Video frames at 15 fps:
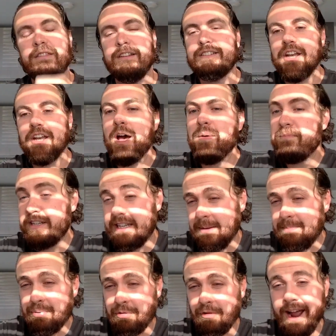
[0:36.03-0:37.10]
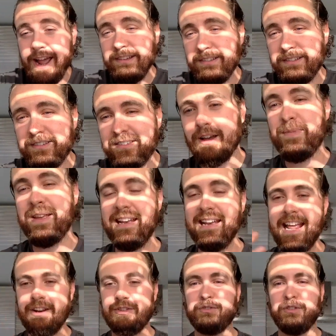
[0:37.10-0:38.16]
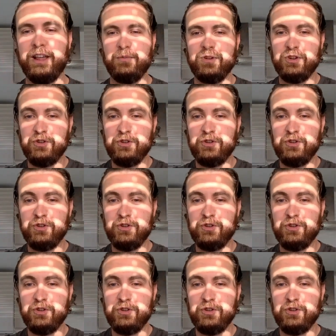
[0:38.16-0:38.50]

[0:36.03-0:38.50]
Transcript: the term depressed, I mean, literally,